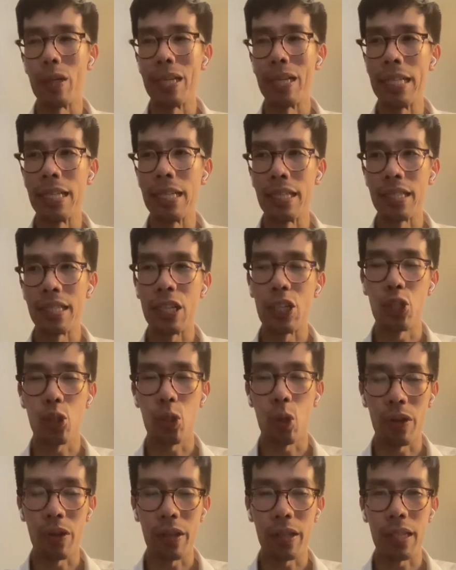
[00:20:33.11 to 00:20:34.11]
India's
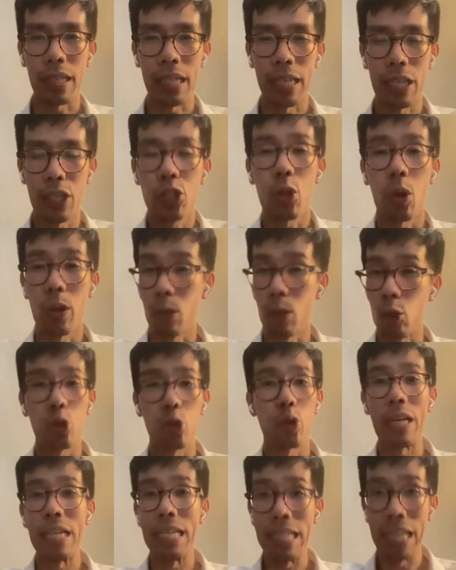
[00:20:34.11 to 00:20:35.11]
historical
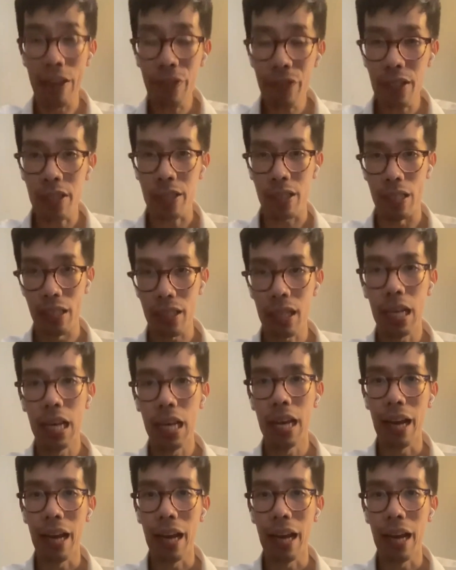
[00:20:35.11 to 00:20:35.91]
trade deficit,